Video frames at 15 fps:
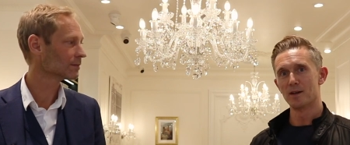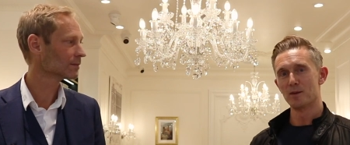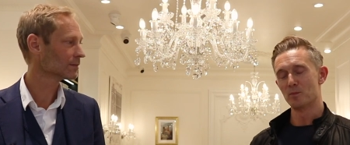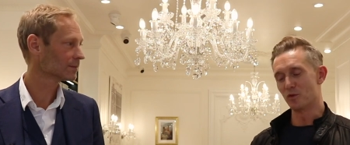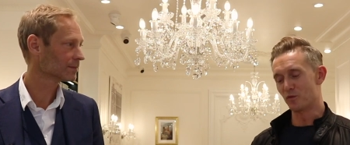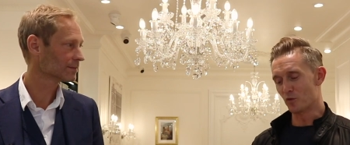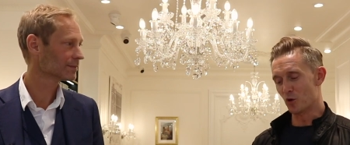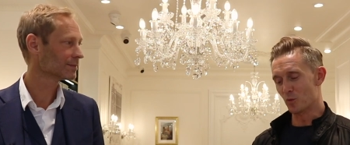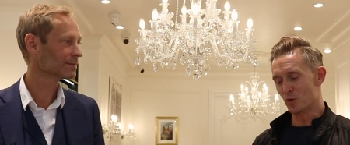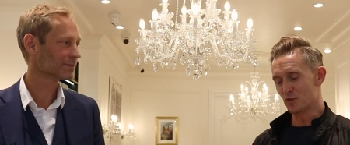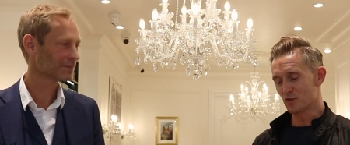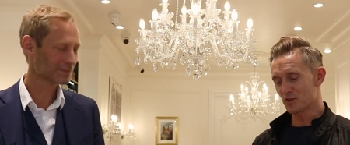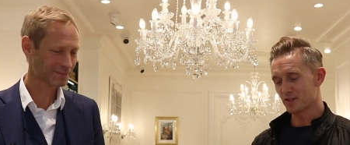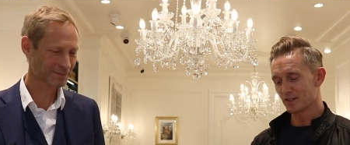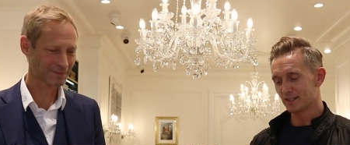
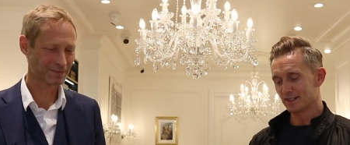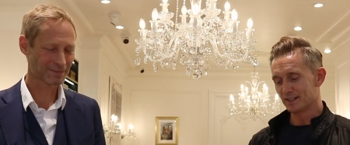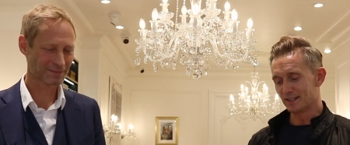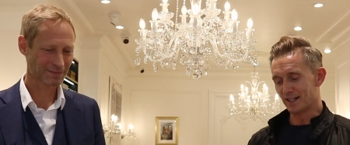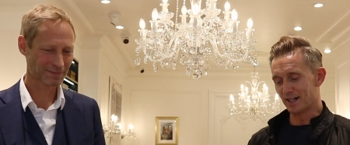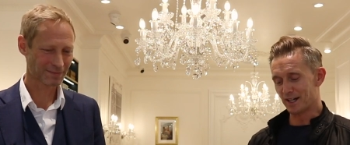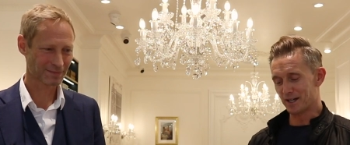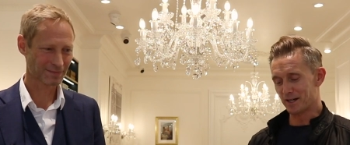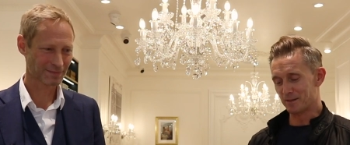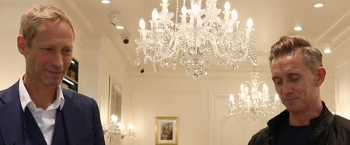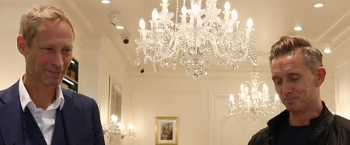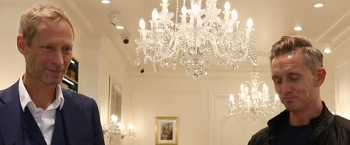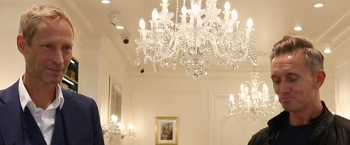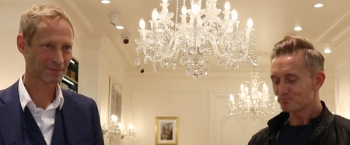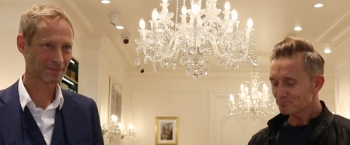Speaker 1: performance. Mm.
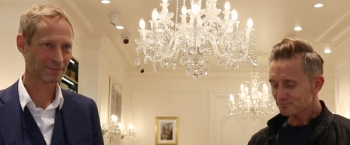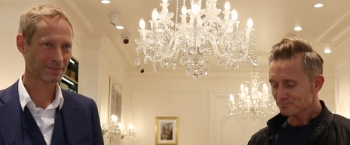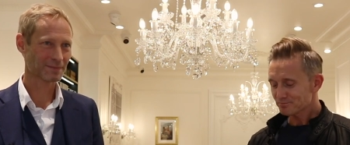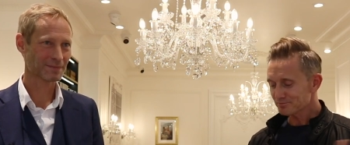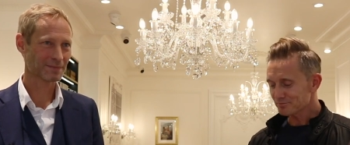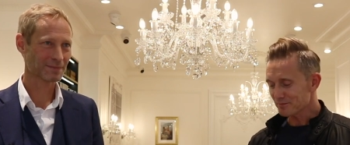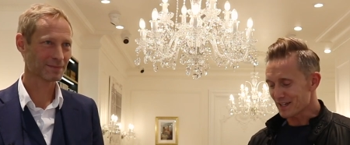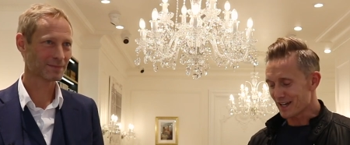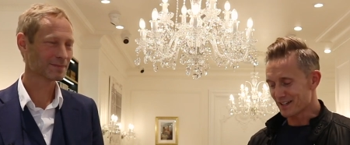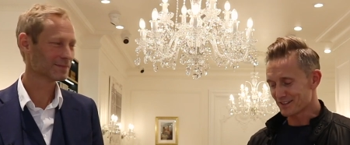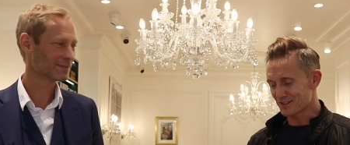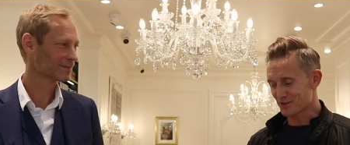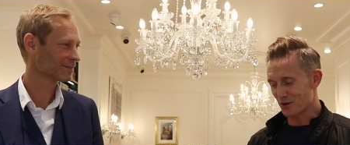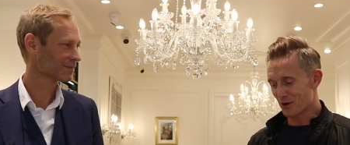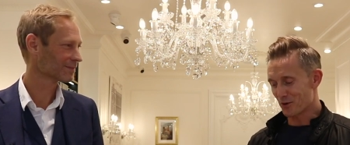Um,
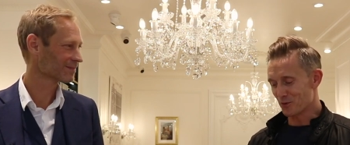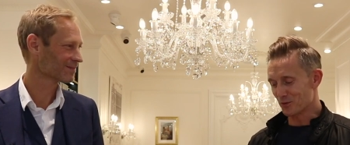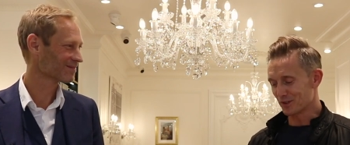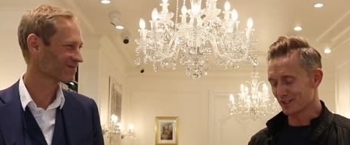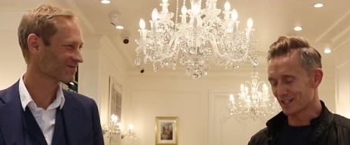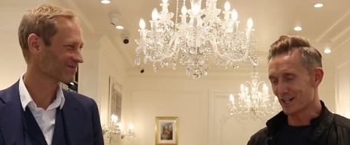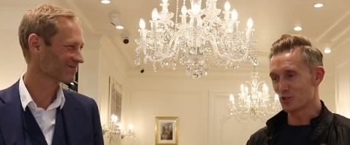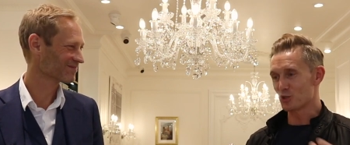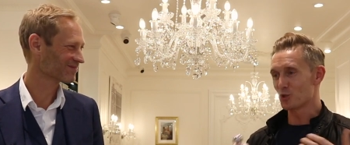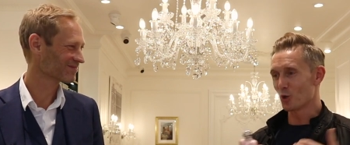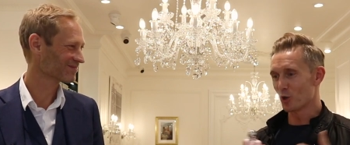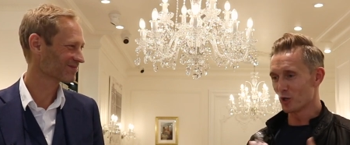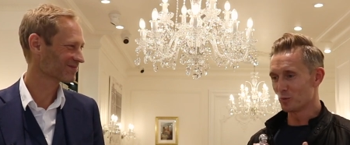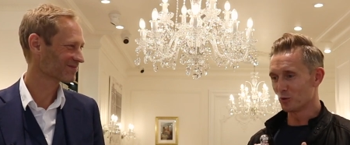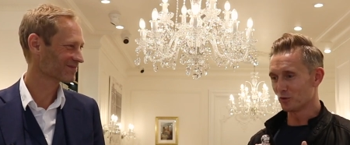so
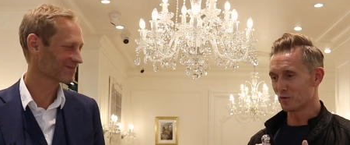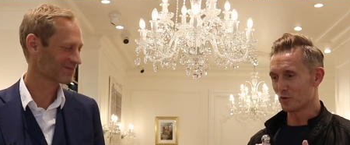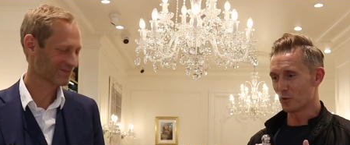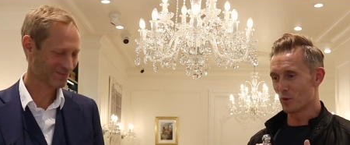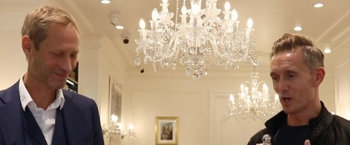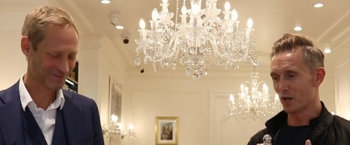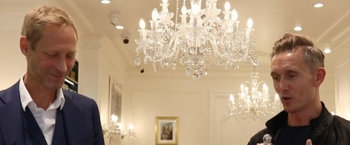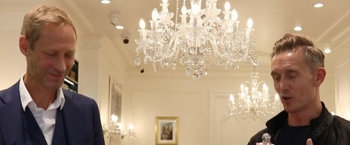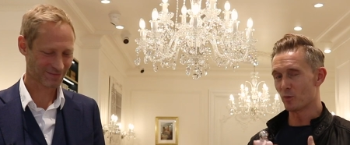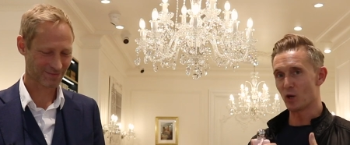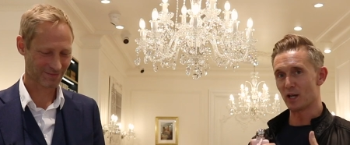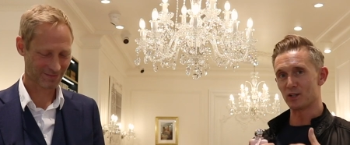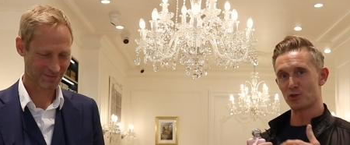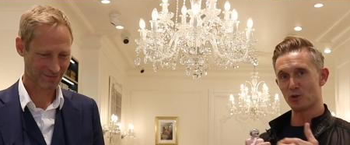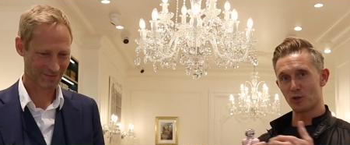enjoyable for the wearer, but
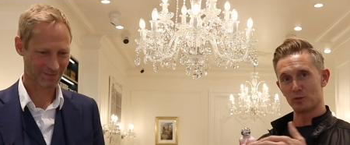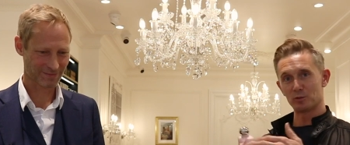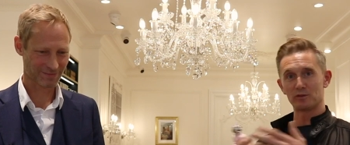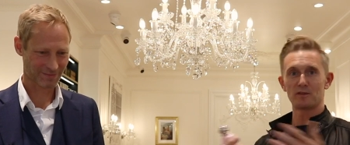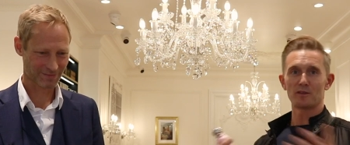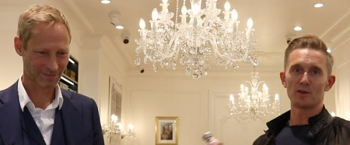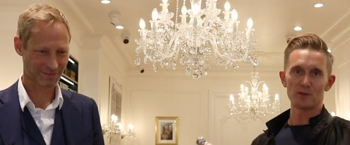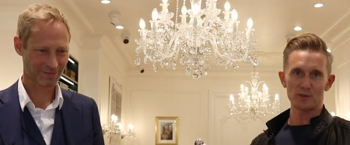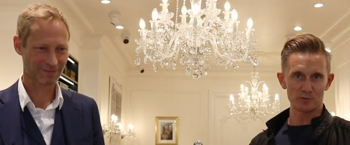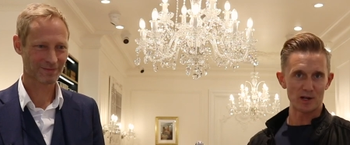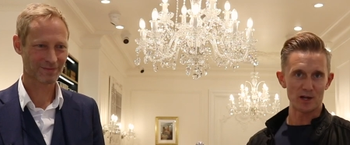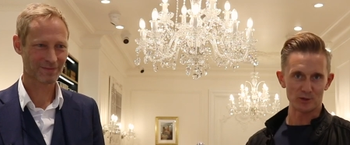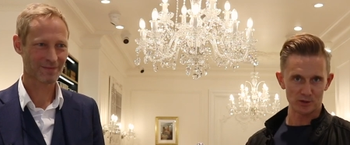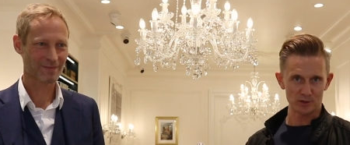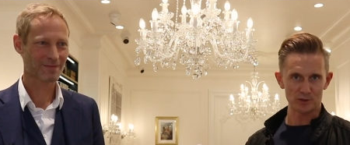enjoyable for those
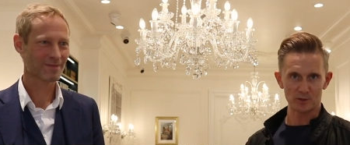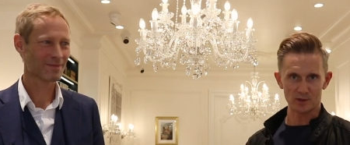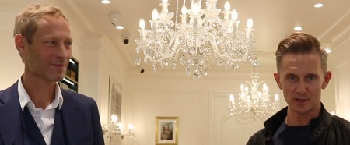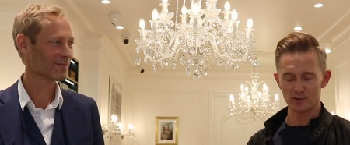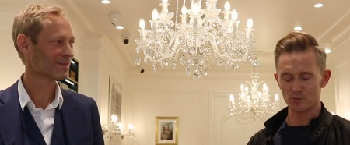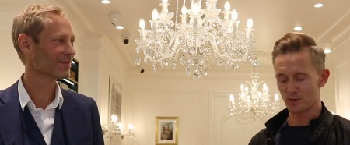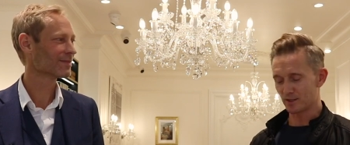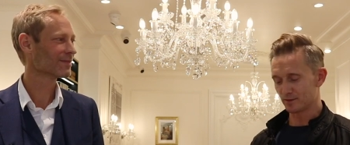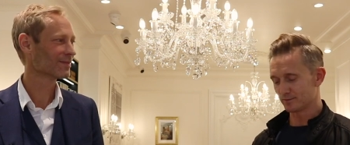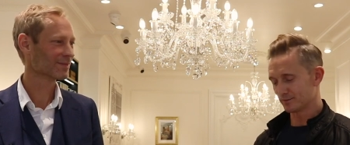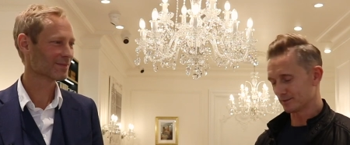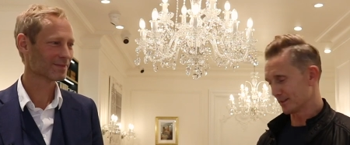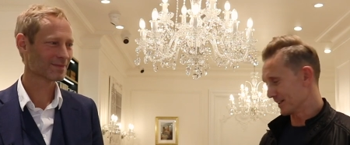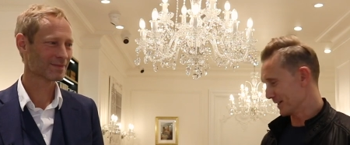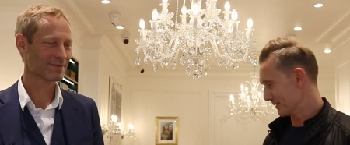around you as well.
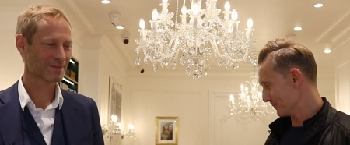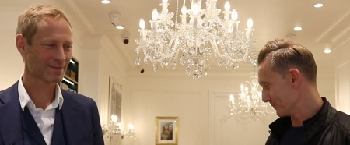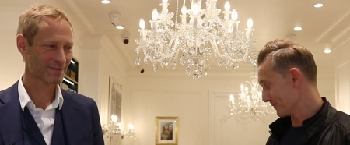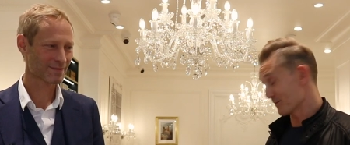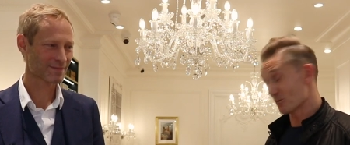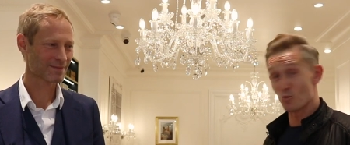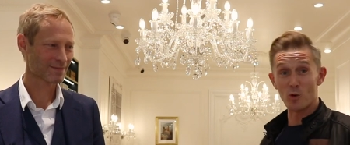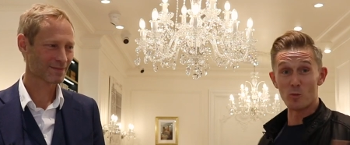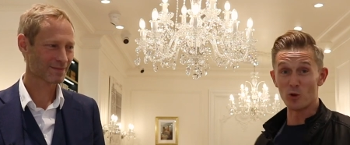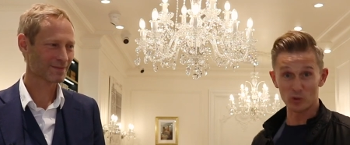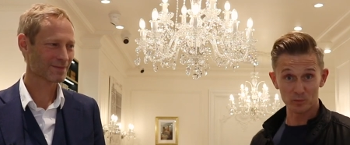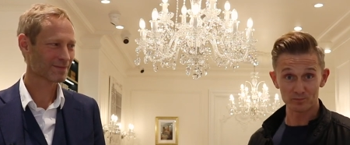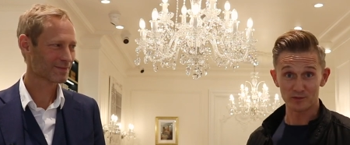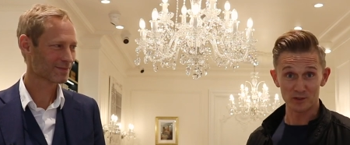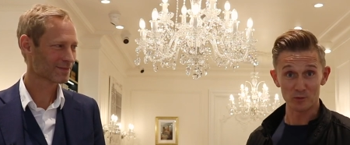Um, what more
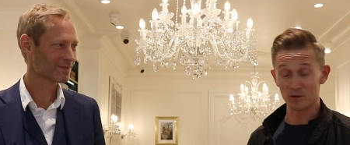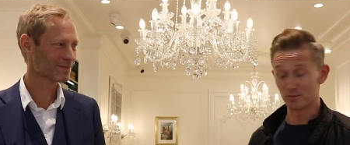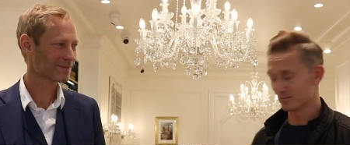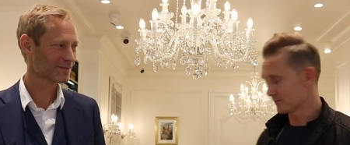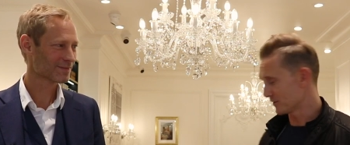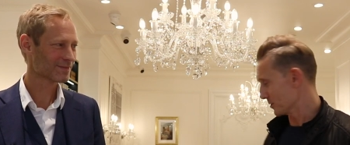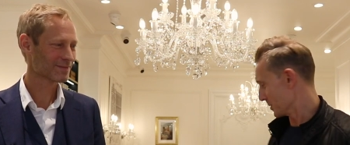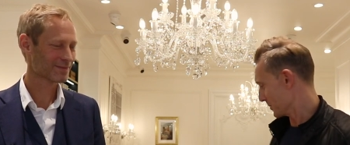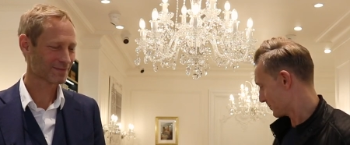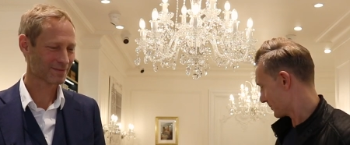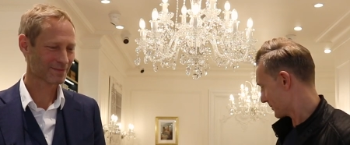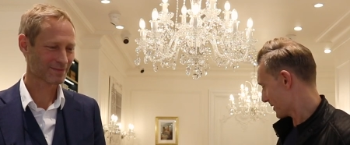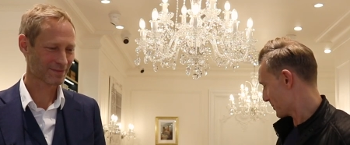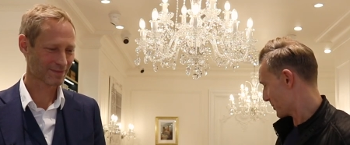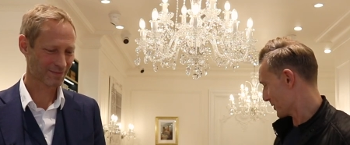do you want from a,
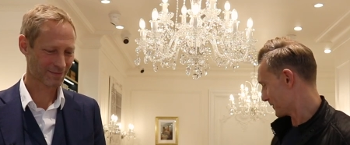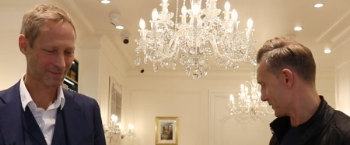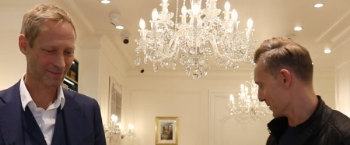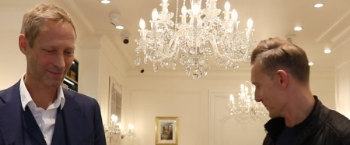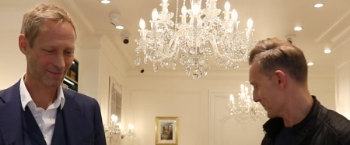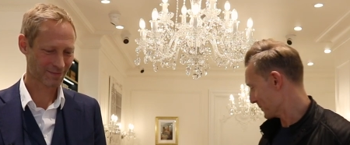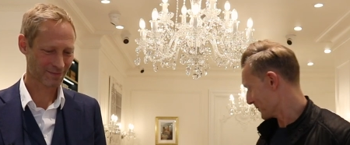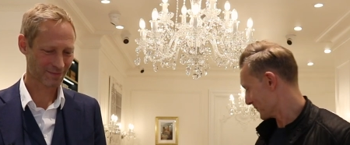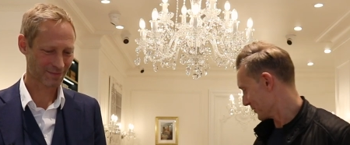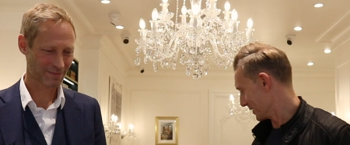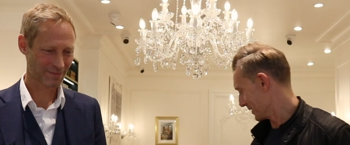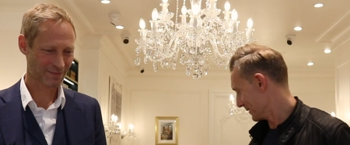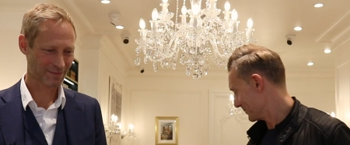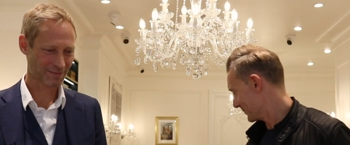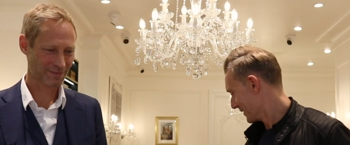a perfume, really?